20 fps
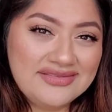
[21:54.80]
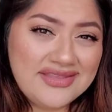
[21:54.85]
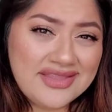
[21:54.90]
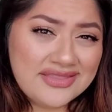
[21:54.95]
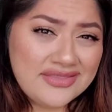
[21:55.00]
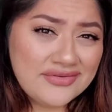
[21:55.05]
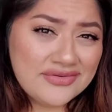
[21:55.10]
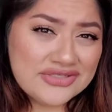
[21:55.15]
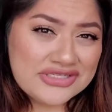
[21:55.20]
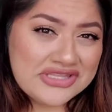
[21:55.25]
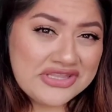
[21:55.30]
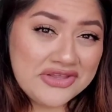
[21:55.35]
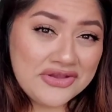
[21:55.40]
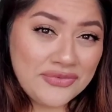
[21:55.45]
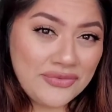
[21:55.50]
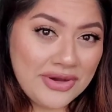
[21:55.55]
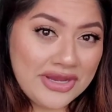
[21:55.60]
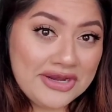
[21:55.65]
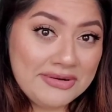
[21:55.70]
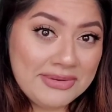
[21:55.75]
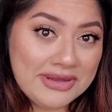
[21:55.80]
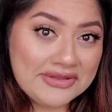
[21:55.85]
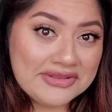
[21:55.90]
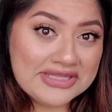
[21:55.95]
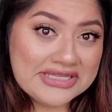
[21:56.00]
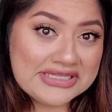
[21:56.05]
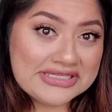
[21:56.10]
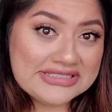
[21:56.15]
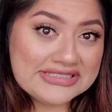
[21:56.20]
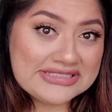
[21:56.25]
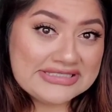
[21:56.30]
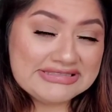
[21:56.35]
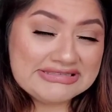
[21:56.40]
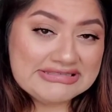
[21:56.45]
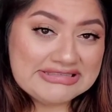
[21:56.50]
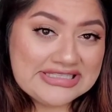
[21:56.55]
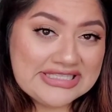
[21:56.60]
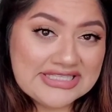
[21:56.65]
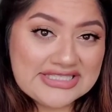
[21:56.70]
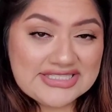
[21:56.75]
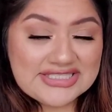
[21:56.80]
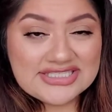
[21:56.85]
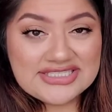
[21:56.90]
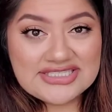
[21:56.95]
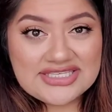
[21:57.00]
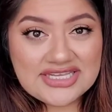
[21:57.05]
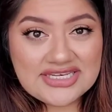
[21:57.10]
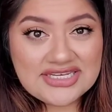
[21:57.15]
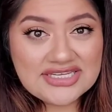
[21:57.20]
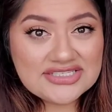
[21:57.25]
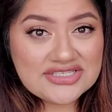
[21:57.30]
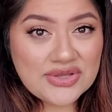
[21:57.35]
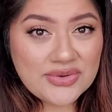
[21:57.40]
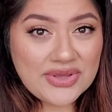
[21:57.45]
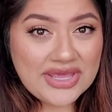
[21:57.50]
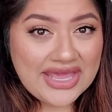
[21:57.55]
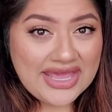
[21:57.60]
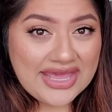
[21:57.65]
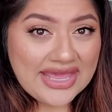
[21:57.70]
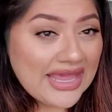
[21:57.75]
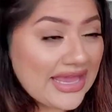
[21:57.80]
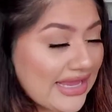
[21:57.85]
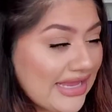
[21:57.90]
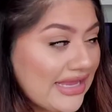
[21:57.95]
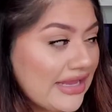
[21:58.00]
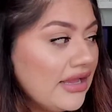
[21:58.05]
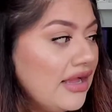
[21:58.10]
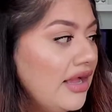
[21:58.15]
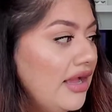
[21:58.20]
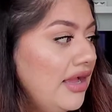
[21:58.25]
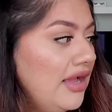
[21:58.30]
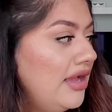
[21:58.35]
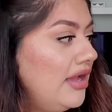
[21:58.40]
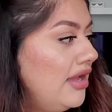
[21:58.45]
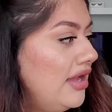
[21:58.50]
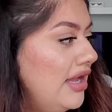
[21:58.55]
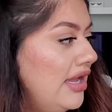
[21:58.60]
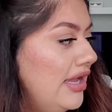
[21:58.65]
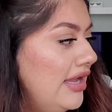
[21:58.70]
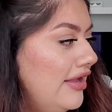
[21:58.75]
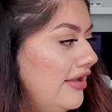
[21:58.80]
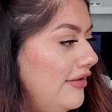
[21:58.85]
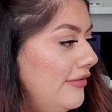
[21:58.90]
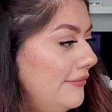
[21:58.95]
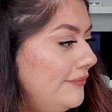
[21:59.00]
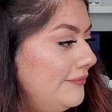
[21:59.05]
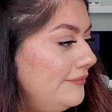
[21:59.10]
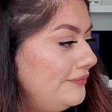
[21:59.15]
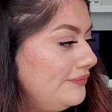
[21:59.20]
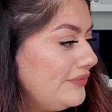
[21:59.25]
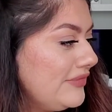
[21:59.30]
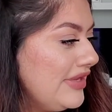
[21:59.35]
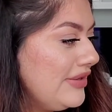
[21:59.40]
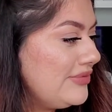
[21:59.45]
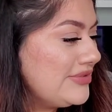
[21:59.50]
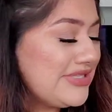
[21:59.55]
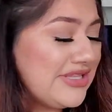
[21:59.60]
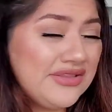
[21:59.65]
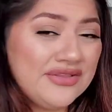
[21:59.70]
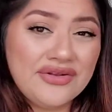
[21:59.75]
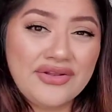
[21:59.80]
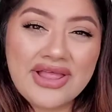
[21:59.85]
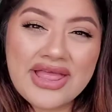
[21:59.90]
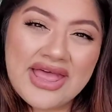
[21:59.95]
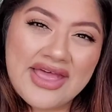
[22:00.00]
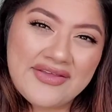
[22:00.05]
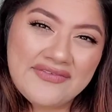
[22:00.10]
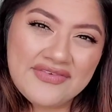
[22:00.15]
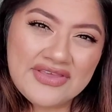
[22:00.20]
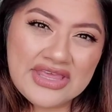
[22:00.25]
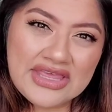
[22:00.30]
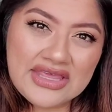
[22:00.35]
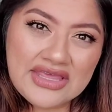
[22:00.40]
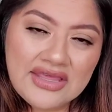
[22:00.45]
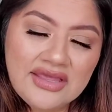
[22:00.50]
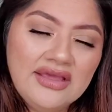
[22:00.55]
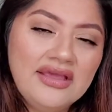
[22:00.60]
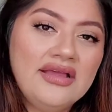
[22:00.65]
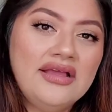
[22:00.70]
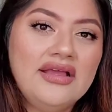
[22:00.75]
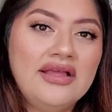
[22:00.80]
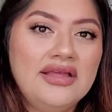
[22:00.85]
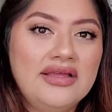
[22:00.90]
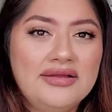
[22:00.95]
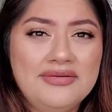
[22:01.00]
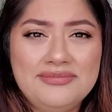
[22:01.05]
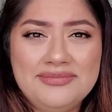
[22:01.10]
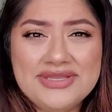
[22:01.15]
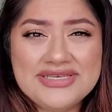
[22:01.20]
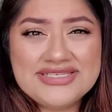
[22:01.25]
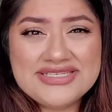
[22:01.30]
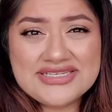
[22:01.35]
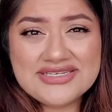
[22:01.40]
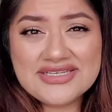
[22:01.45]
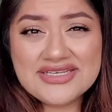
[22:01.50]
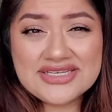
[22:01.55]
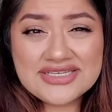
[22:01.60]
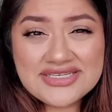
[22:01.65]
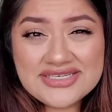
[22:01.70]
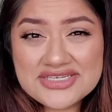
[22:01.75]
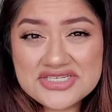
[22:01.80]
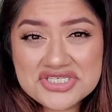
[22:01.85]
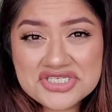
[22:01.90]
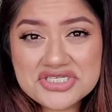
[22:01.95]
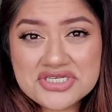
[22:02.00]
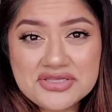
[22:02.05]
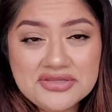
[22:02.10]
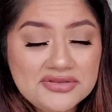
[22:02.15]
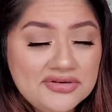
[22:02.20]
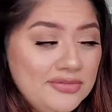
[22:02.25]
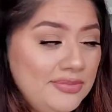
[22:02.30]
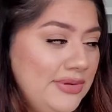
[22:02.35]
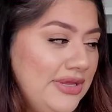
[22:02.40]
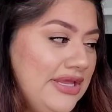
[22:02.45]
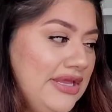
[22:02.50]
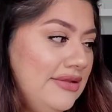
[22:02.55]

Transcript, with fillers: no, there's nothing great about this. The, the scent is okay. Um, it was a little heavy. Um, it did condition a little